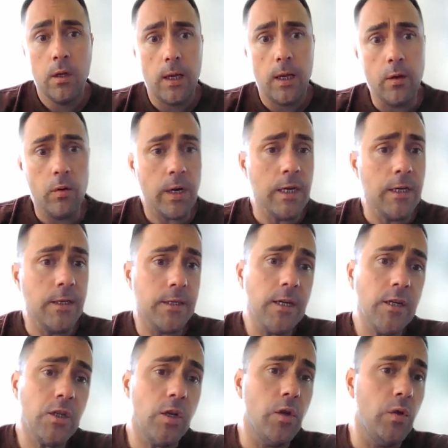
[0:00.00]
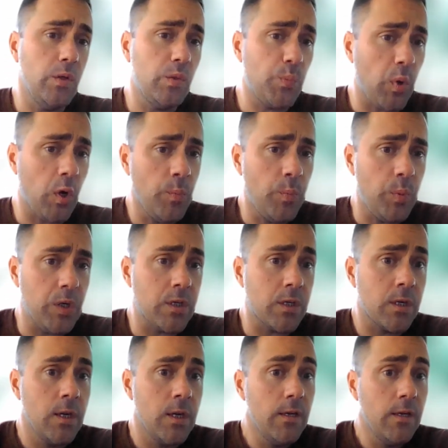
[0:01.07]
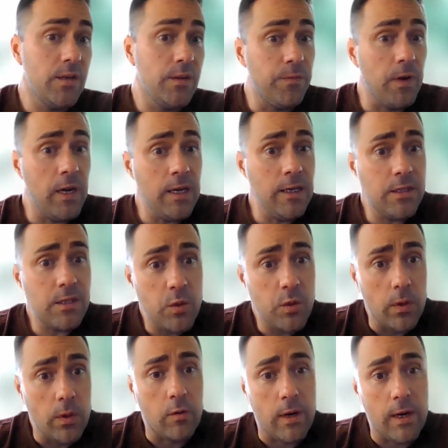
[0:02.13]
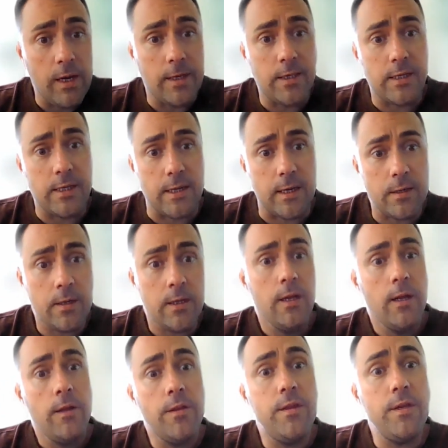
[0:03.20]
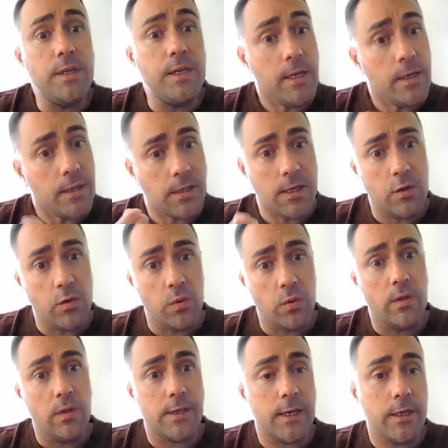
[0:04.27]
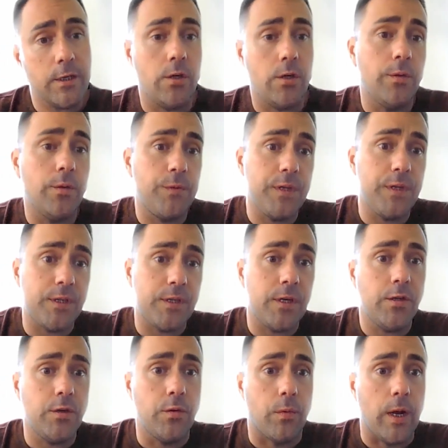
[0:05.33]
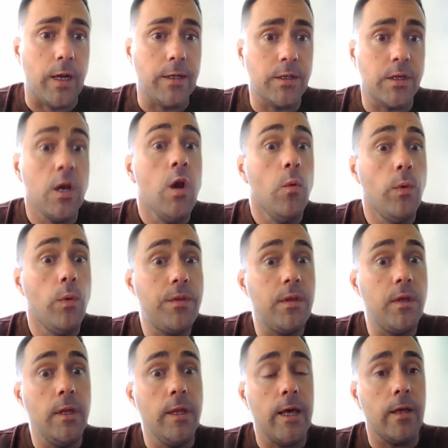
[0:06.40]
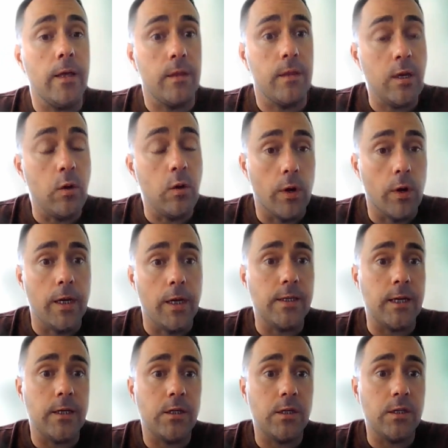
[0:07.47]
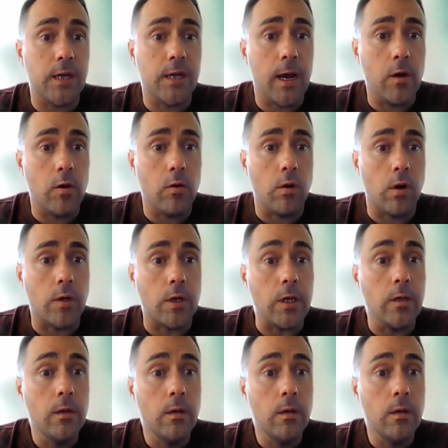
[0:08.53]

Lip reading: an organization whose purpose defines to a great extent the decentralization of decision rights within the organization's hierarchy.